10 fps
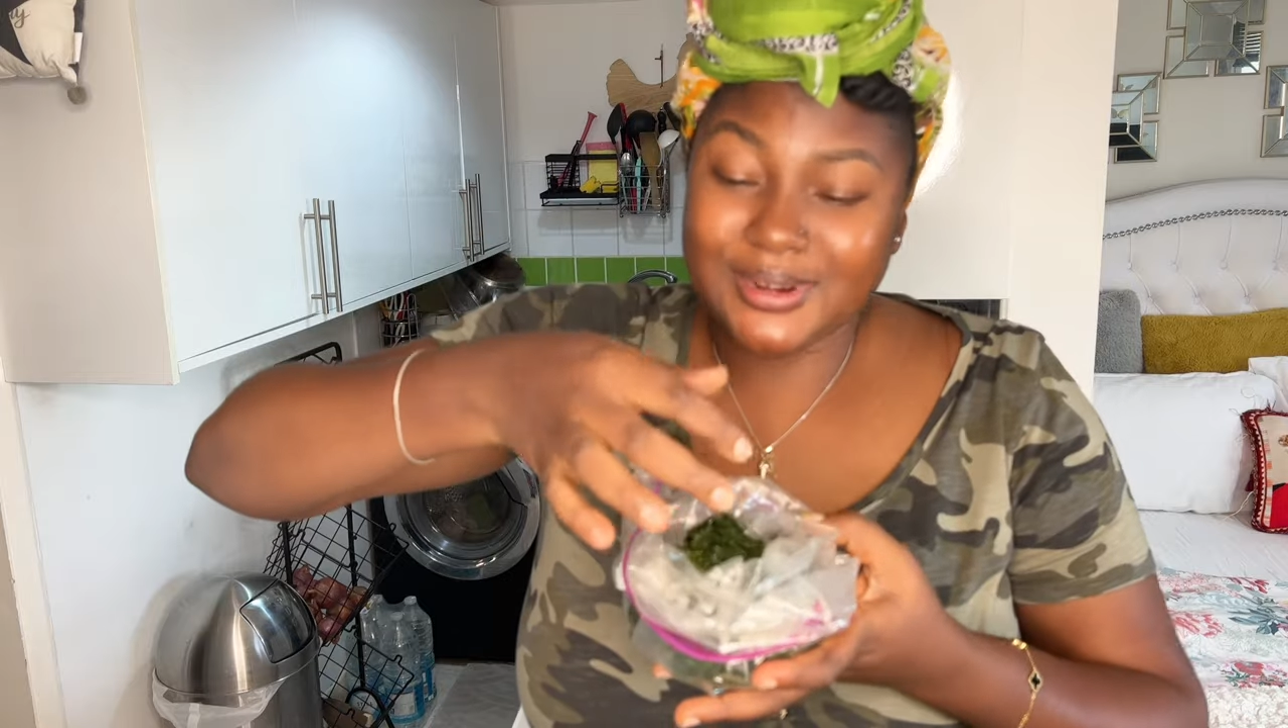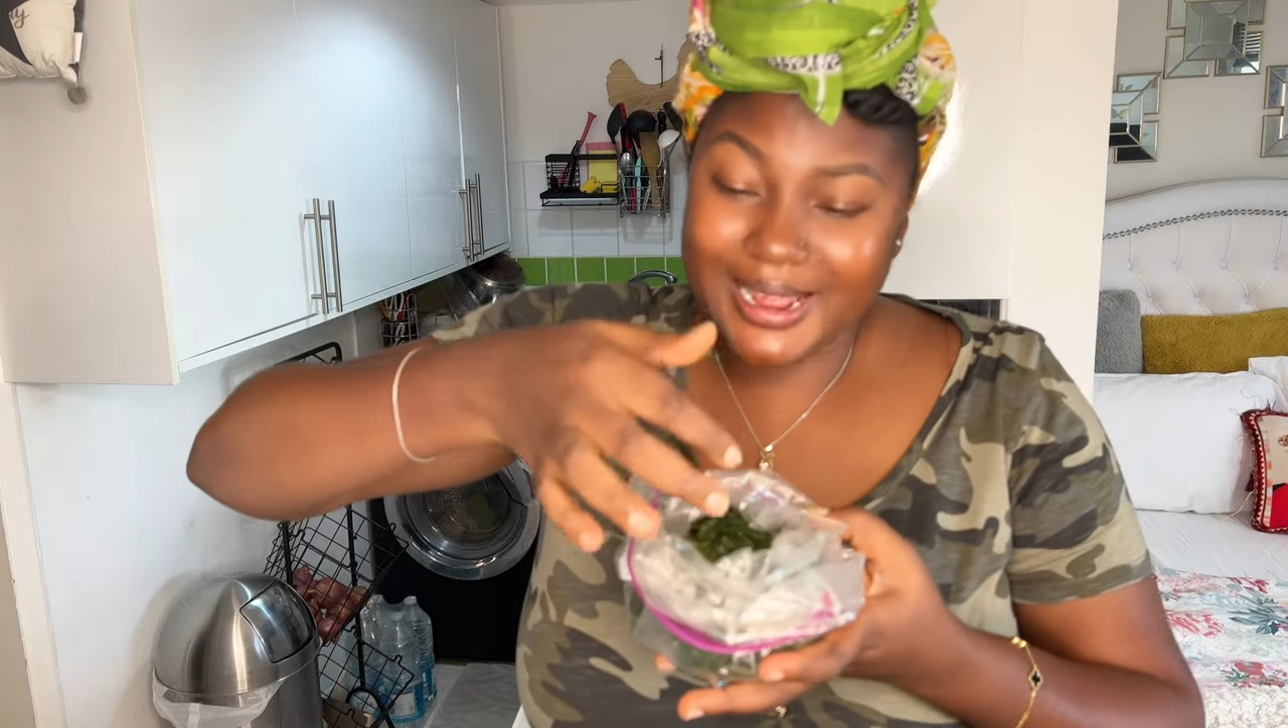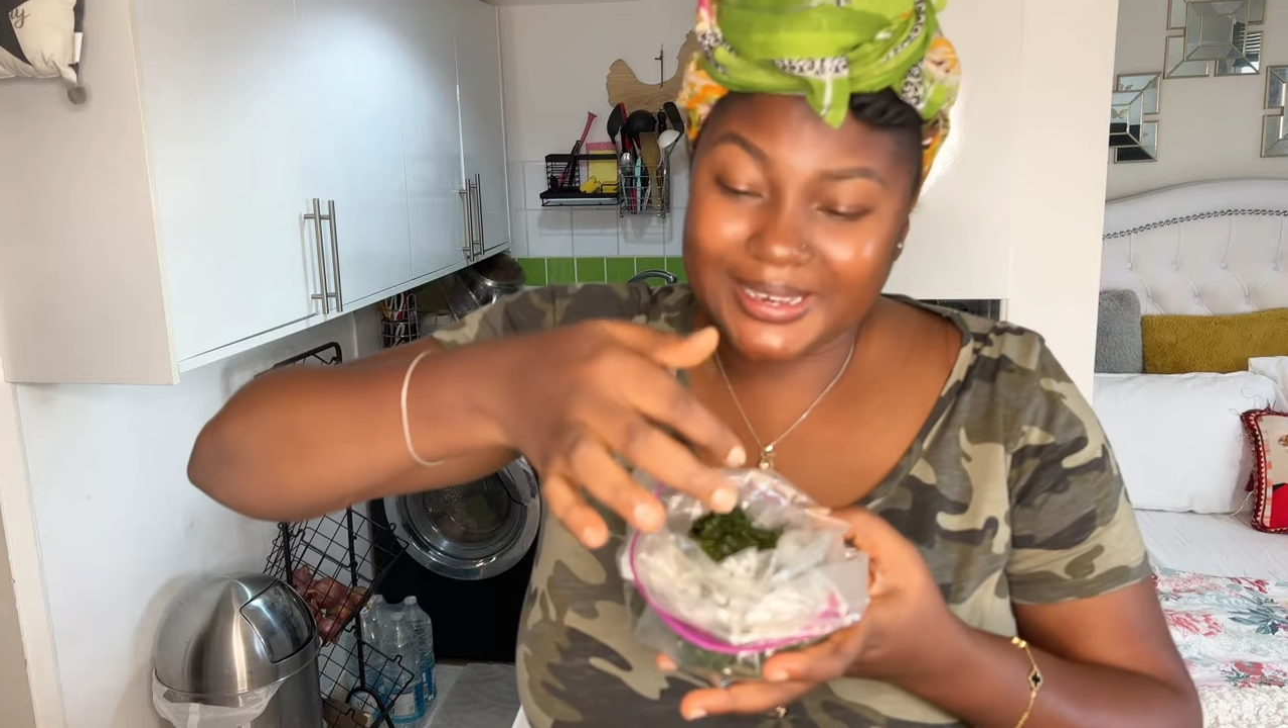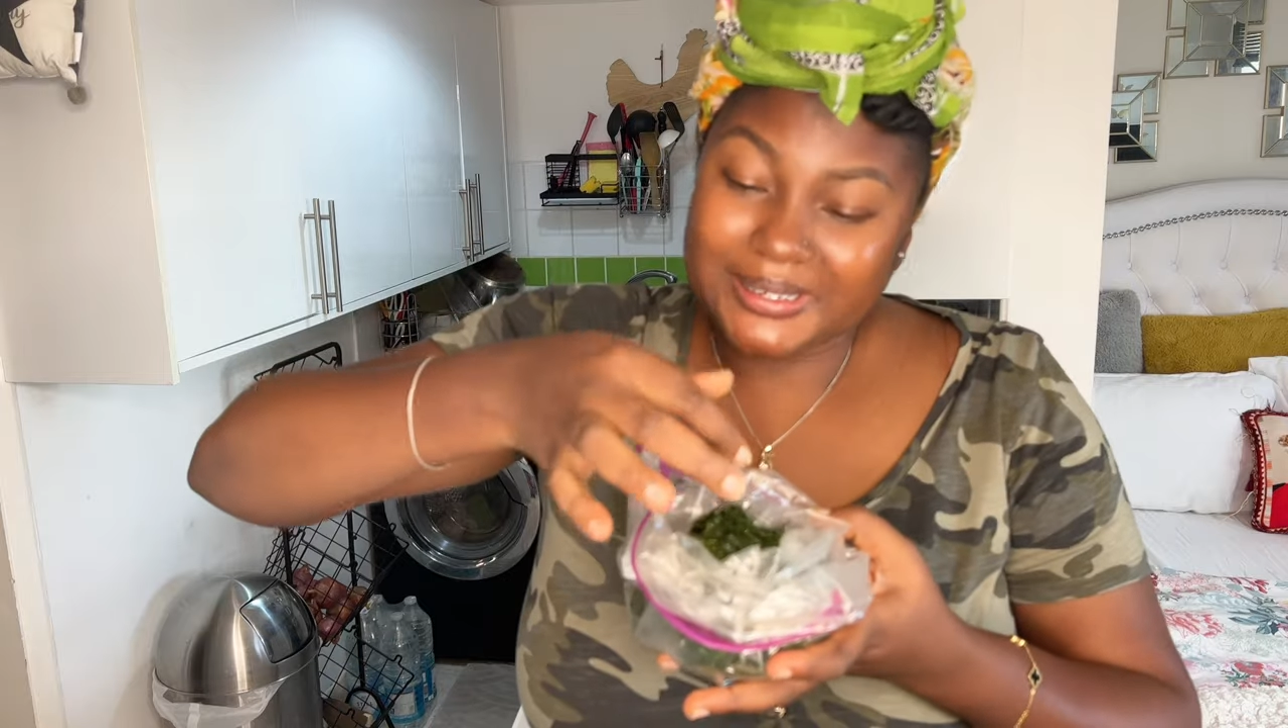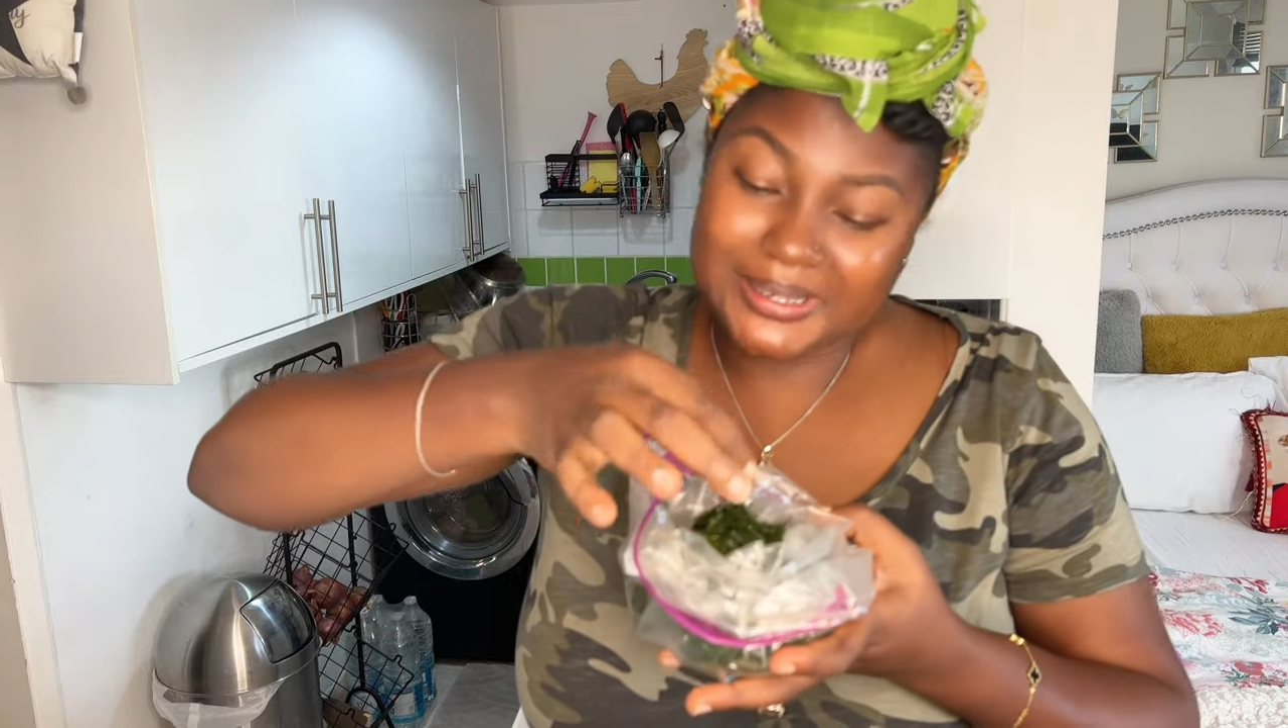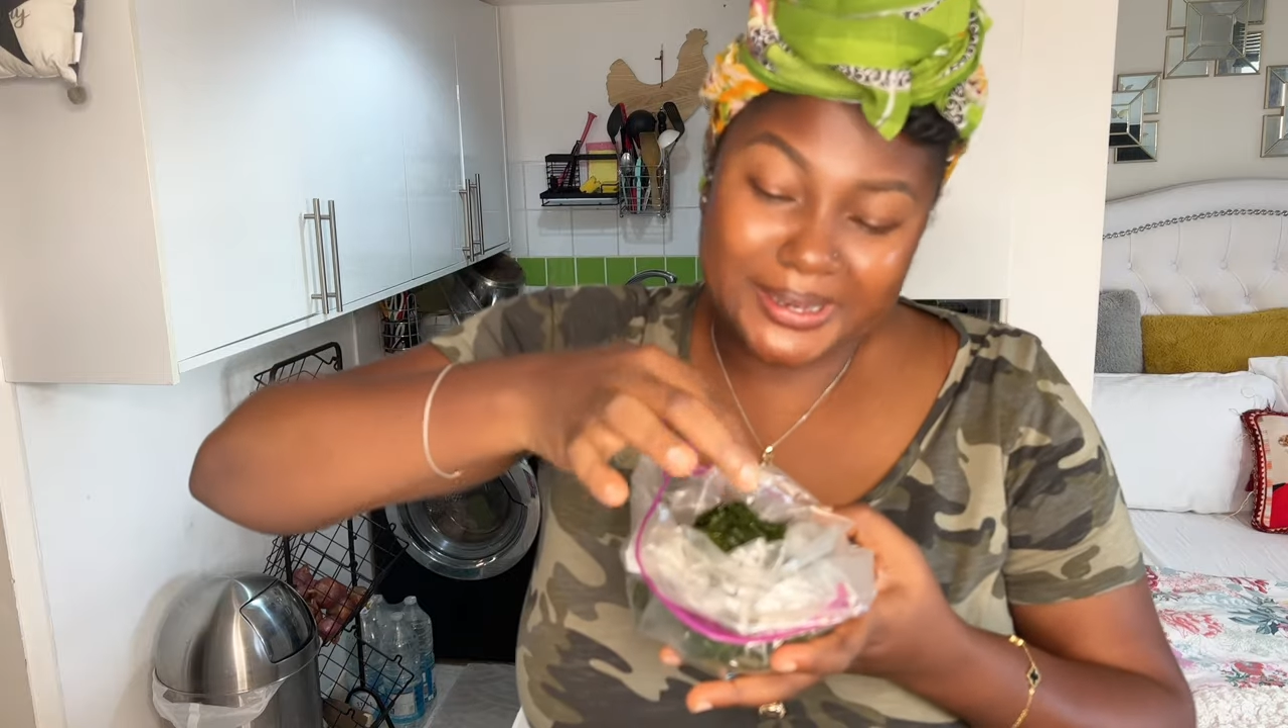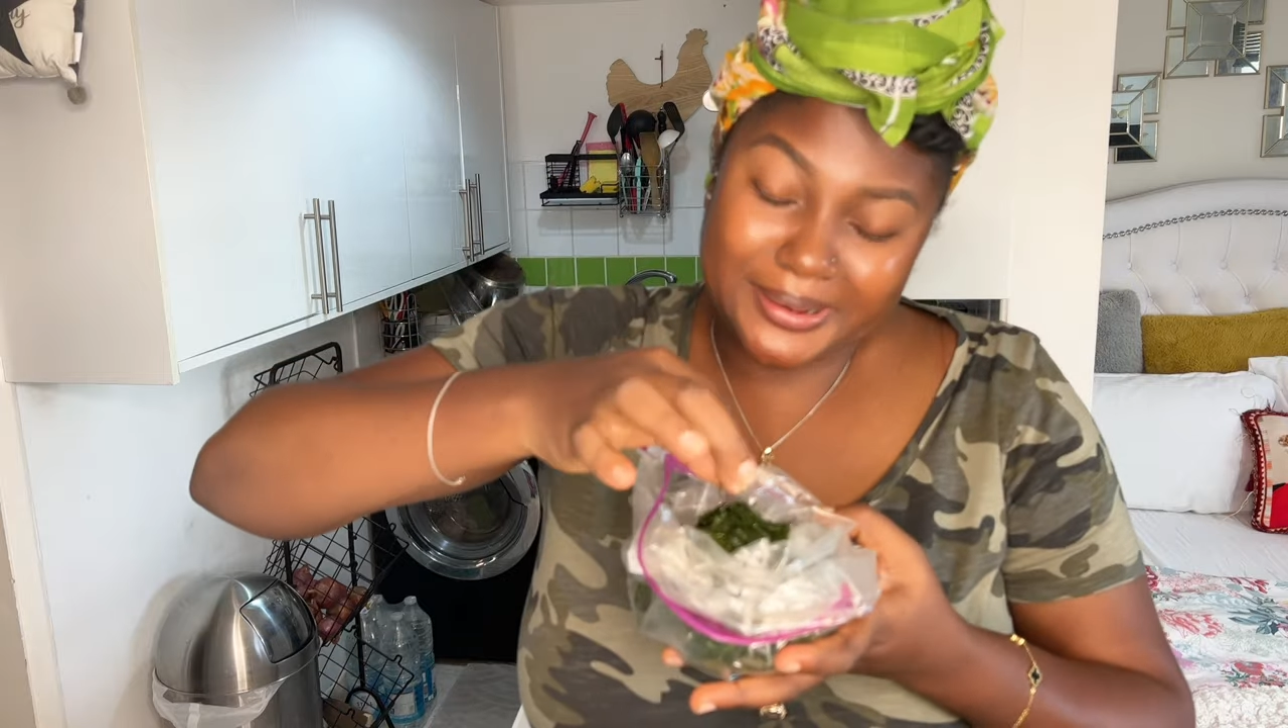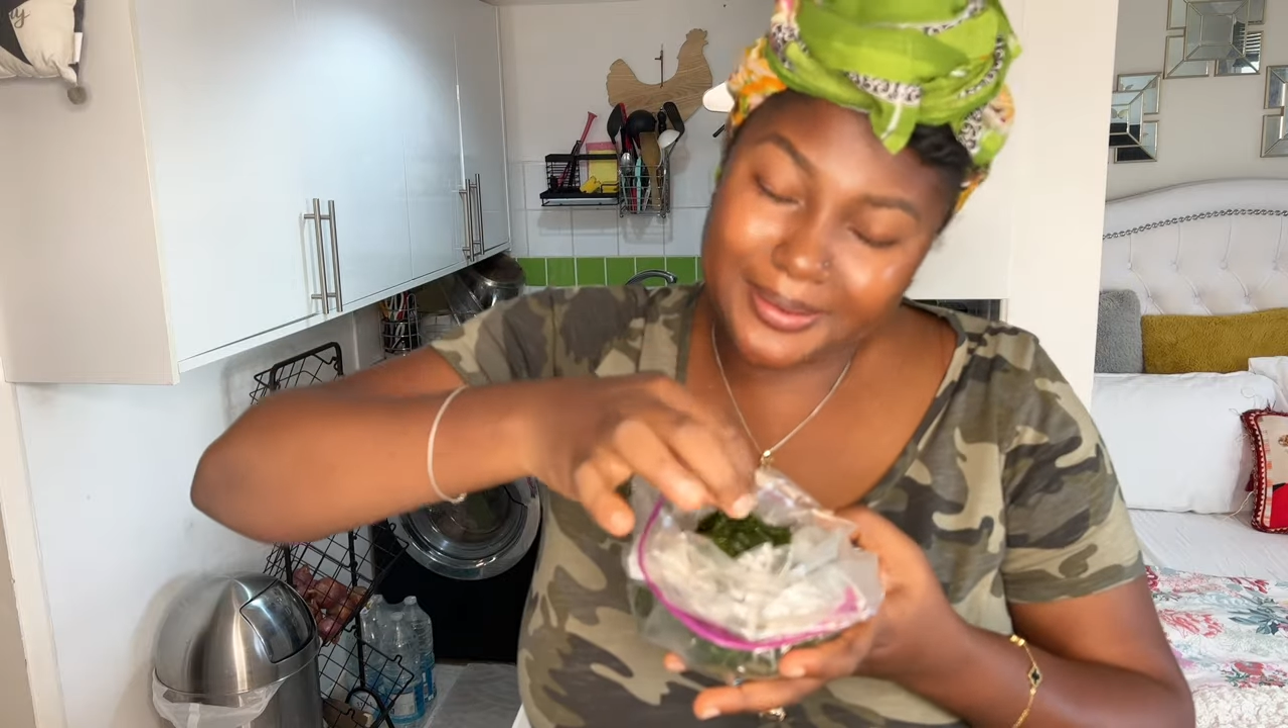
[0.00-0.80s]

nice.